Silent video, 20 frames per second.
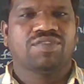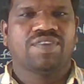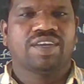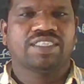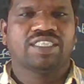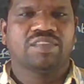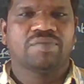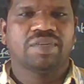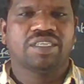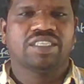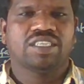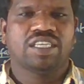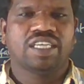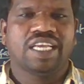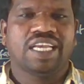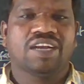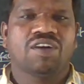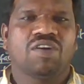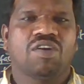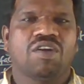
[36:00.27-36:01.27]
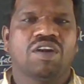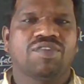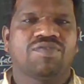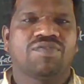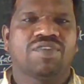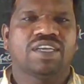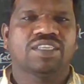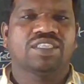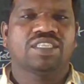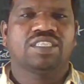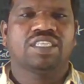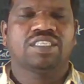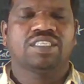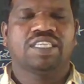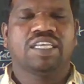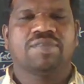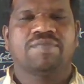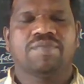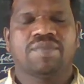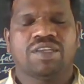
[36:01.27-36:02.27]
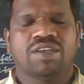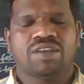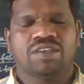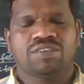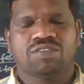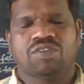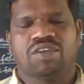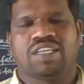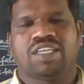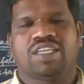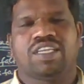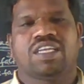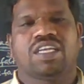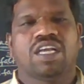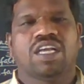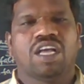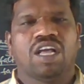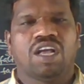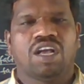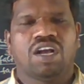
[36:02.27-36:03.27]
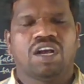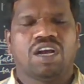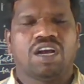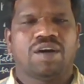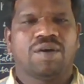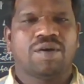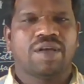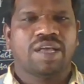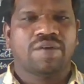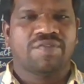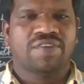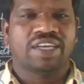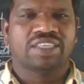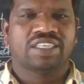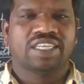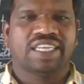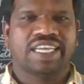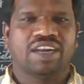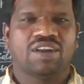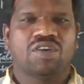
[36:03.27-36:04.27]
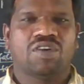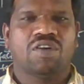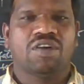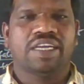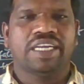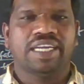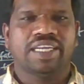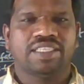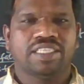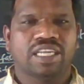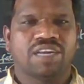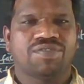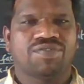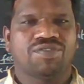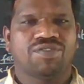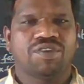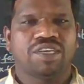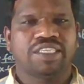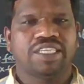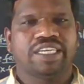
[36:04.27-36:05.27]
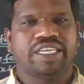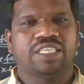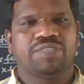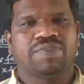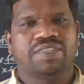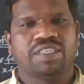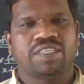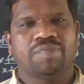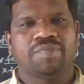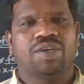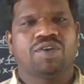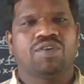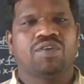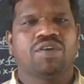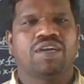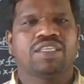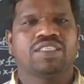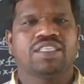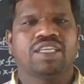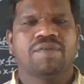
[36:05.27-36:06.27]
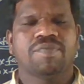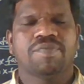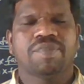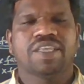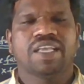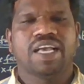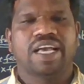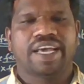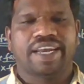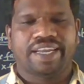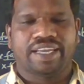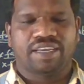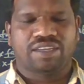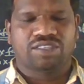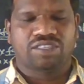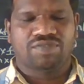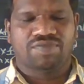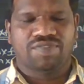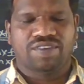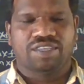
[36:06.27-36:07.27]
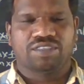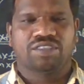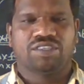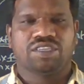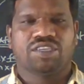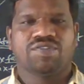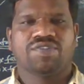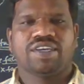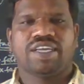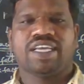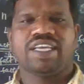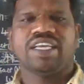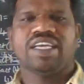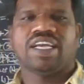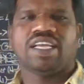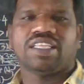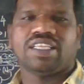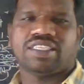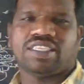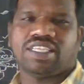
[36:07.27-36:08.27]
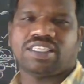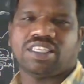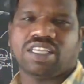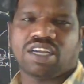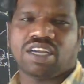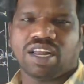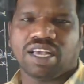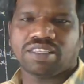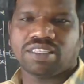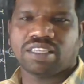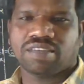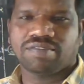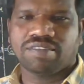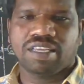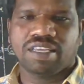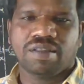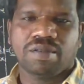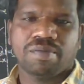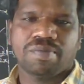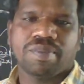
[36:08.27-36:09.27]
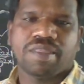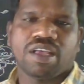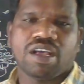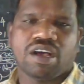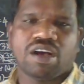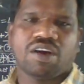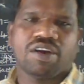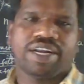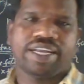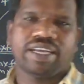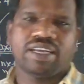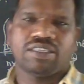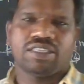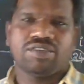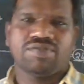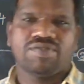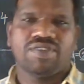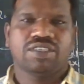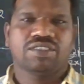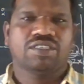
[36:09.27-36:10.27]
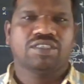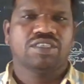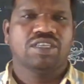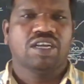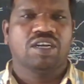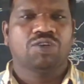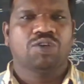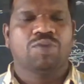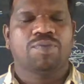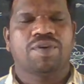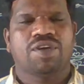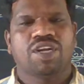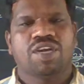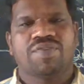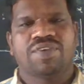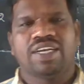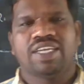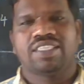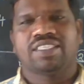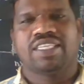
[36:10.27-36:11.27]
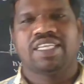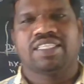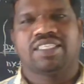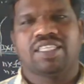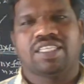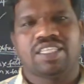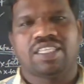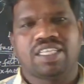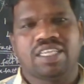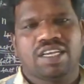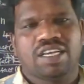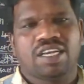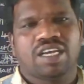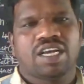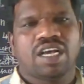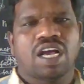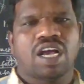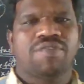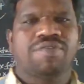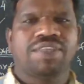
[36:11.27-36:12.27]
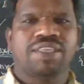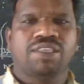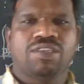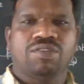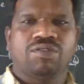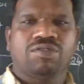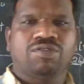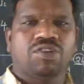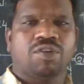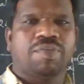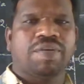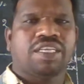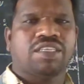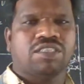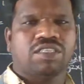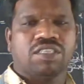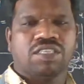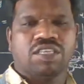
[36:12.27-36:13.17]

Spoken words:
function means a calling function the same. Sorry, a function can call itself only. That is we simply called as a recursive function. Okay, this is the class of the recursive function. Tomorrow I will discuss in the with the new topics